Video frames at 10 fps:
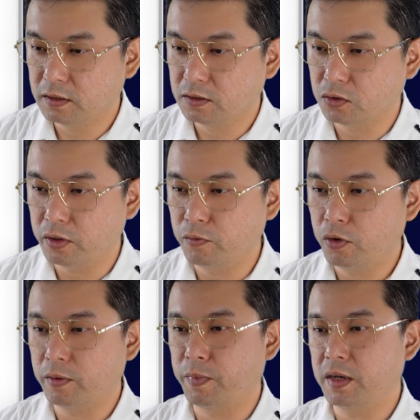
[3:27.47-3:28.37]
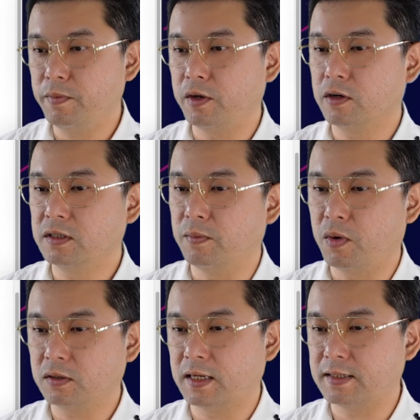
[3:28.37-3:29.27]
So it won't appear because the
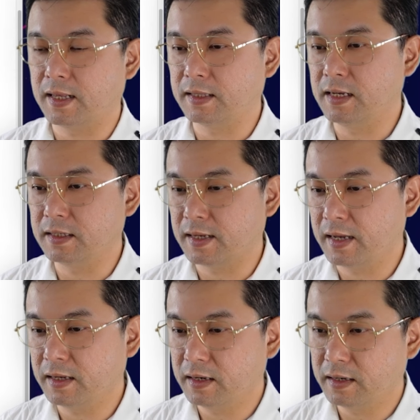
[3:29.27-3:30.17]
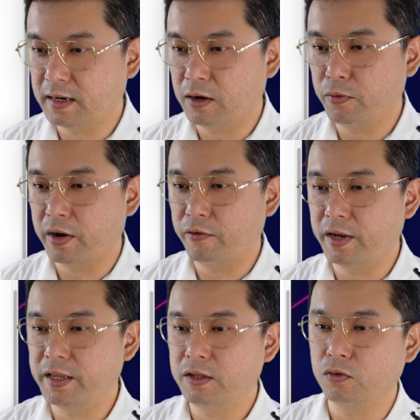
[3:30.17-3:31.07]
box has nothing inside. Now we are
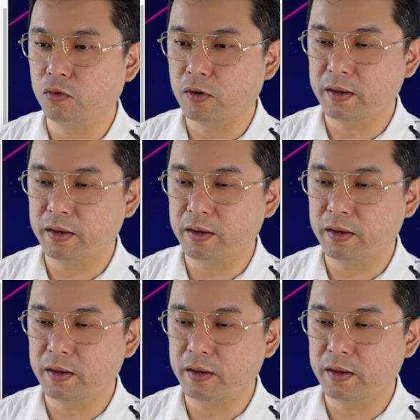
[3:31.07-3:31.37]
ready to go